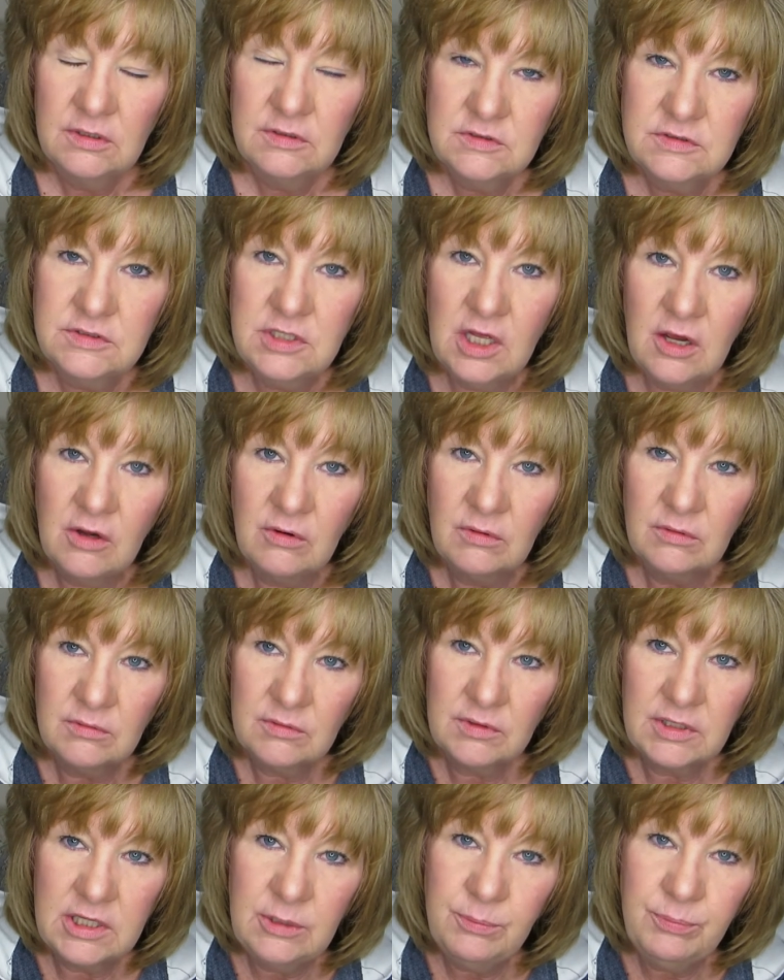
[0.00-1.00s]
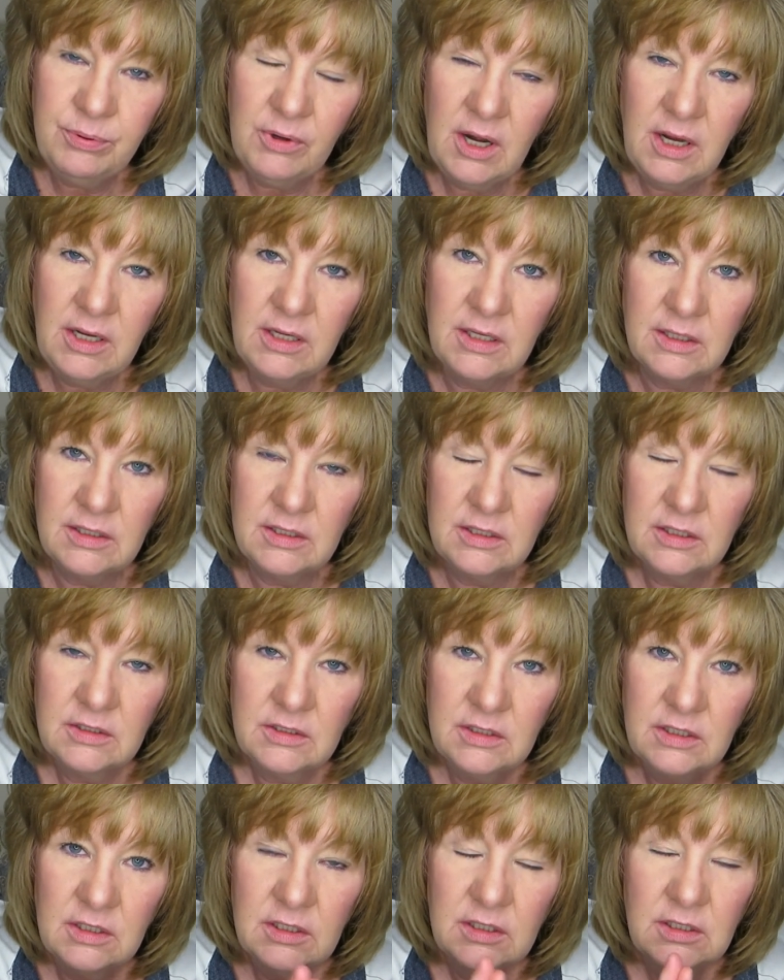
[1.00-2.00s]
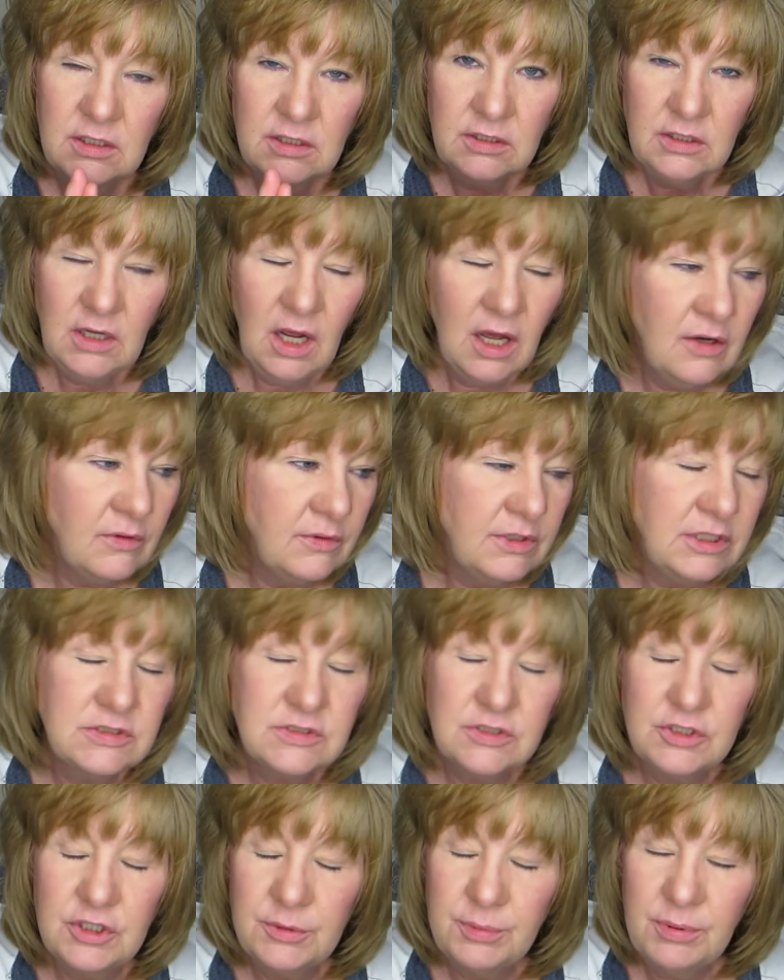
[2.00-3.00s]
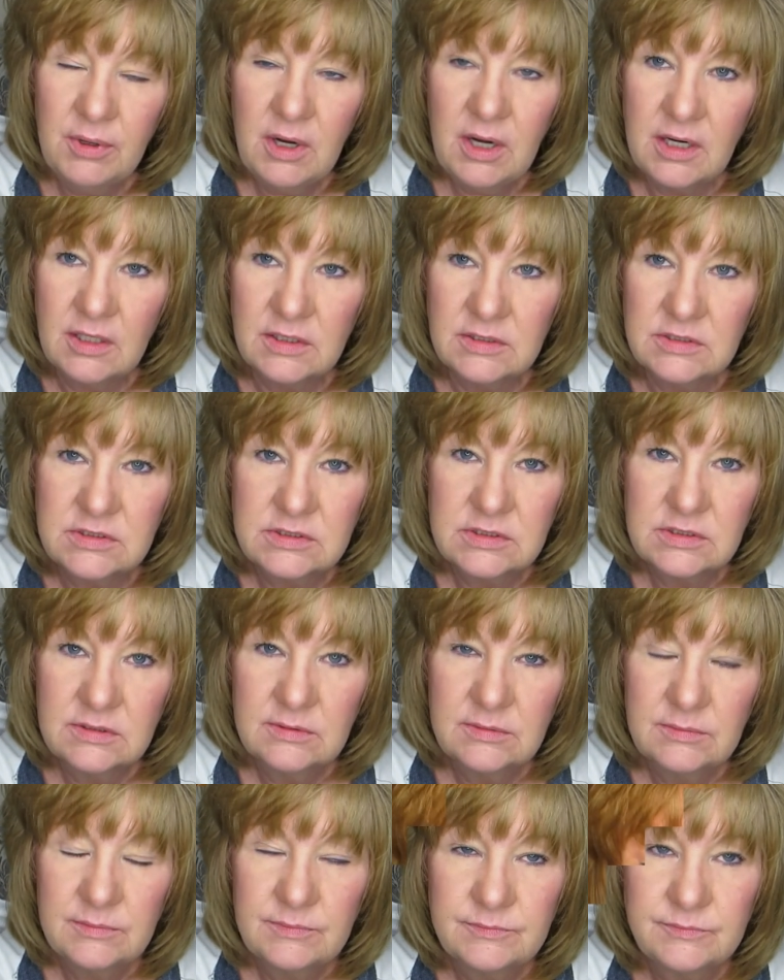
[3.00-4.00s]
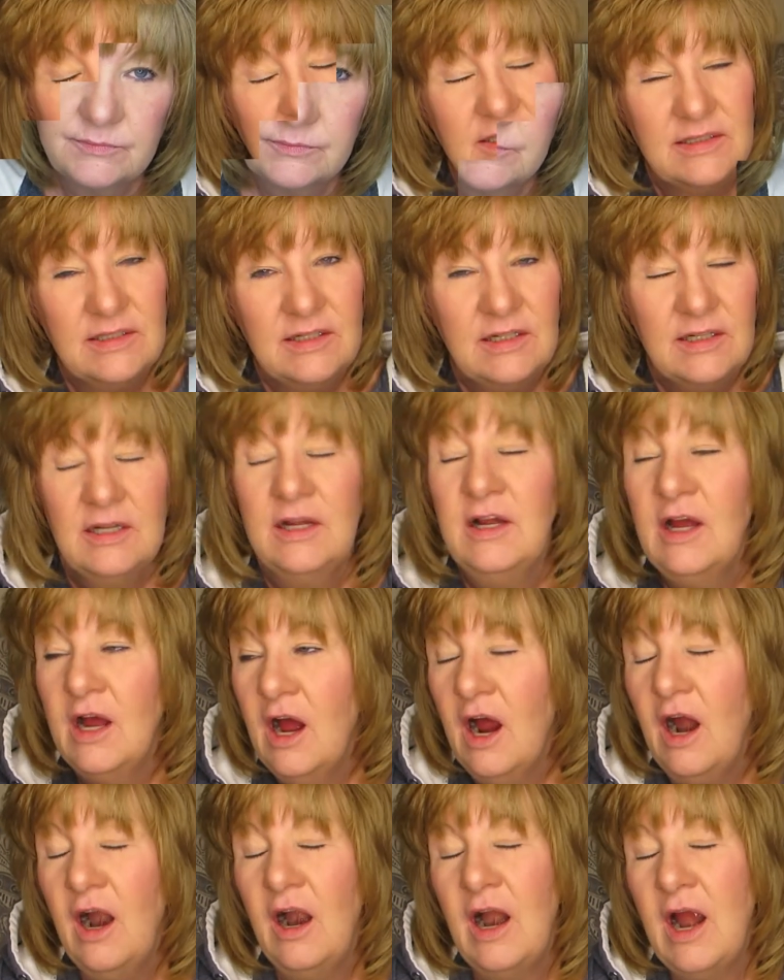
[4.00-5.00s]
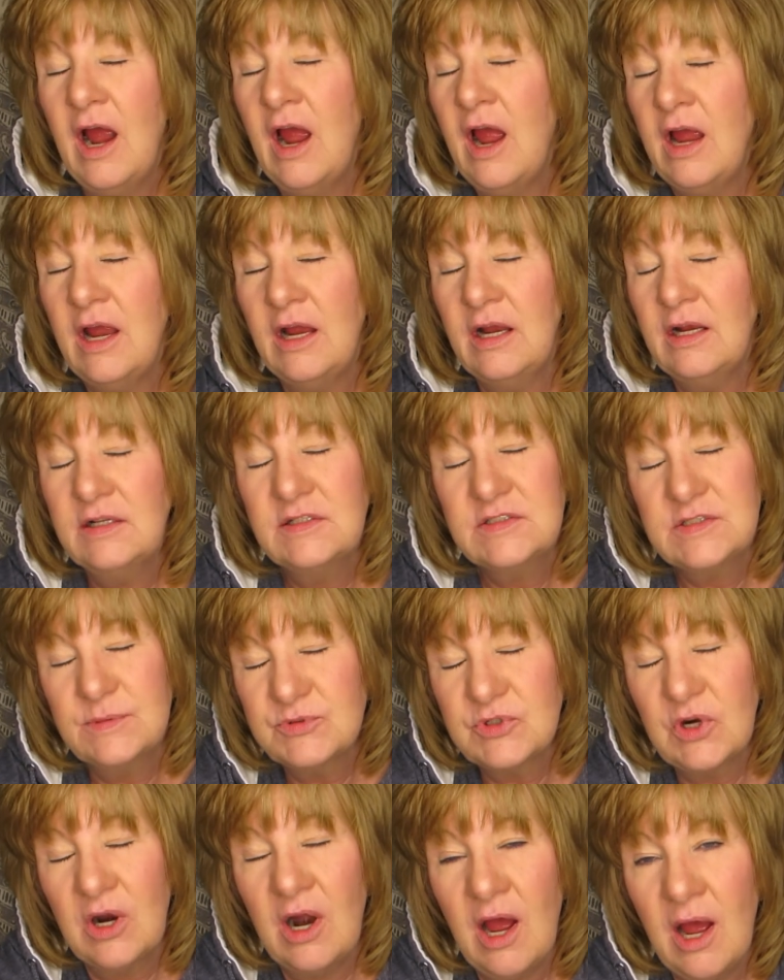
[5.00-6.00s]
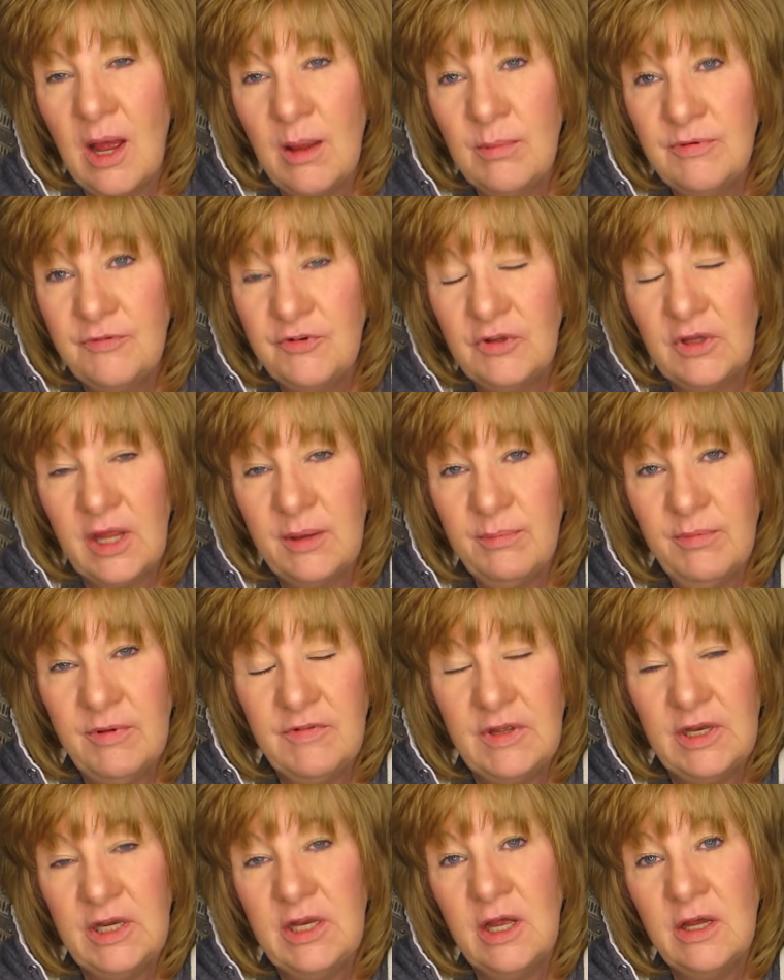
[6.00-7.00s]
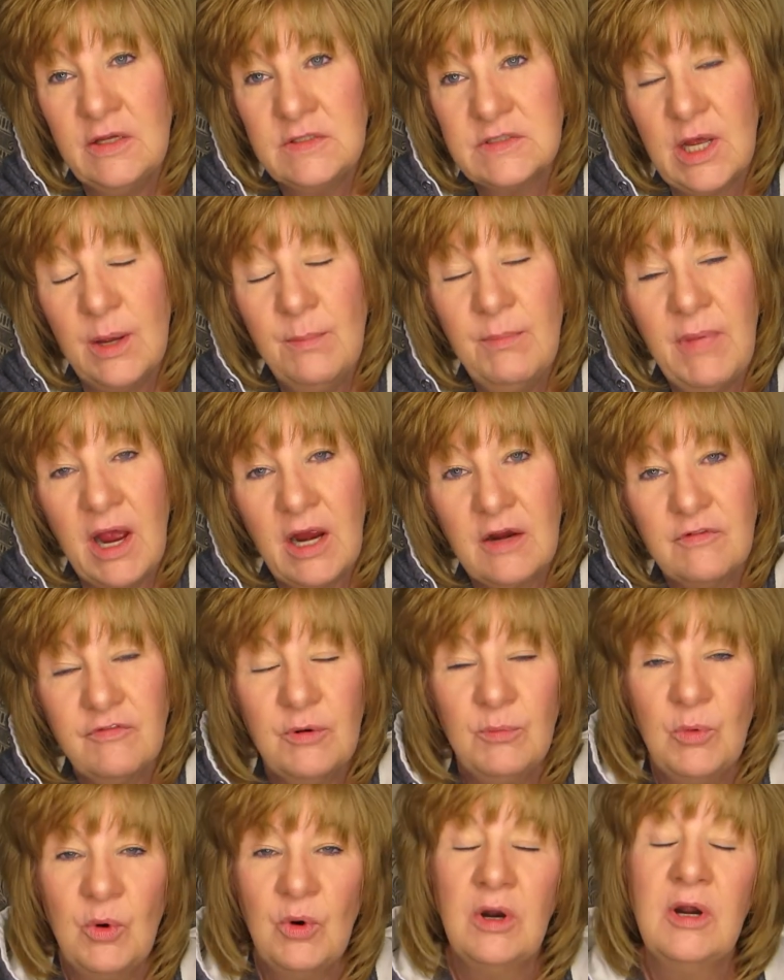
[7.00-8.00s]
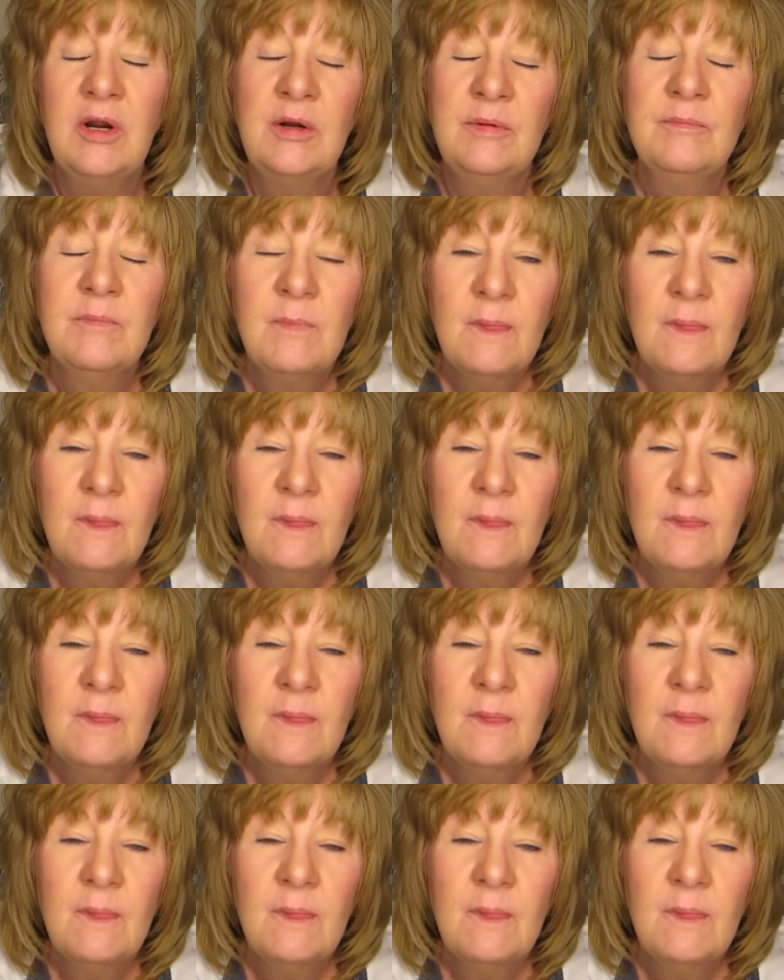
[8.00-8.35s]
So keep praying. God will answer your prayers. Keep praying. Alright, subscribe if you like my videos. Come back for more.